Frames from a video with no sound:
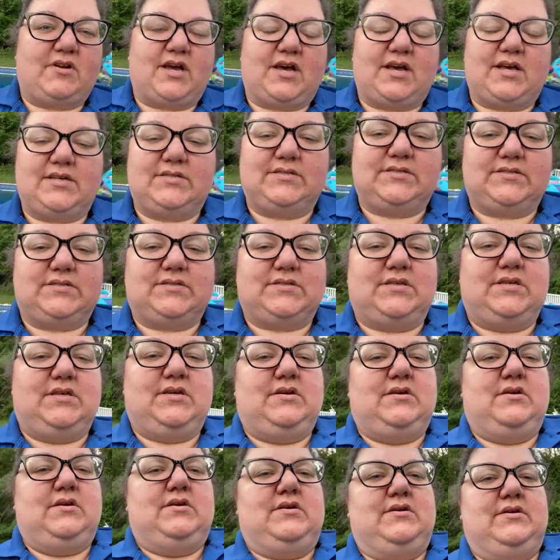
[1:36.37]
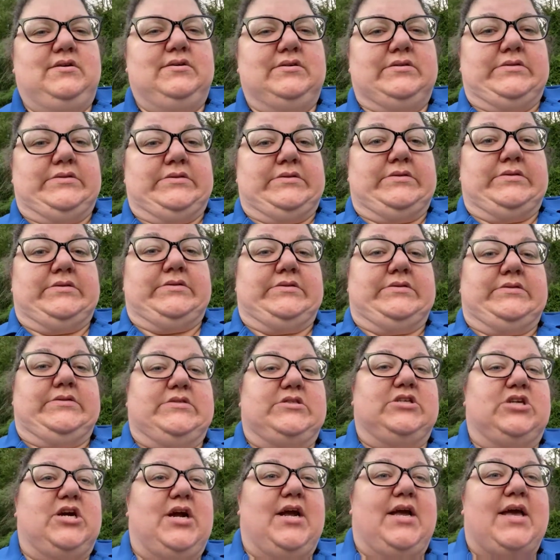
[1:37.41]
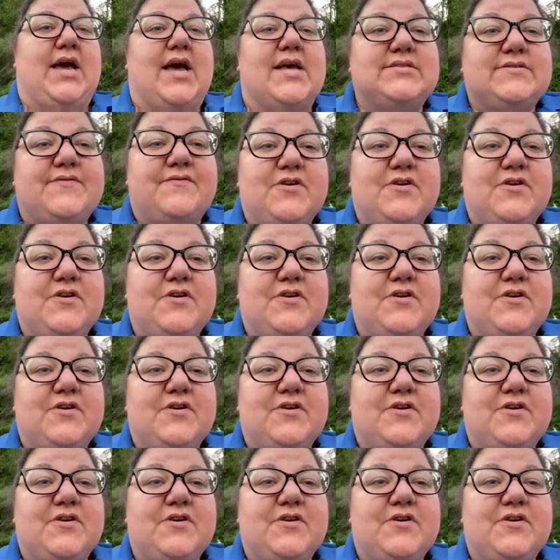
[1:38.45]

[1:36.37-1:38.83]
us. All right, guys, if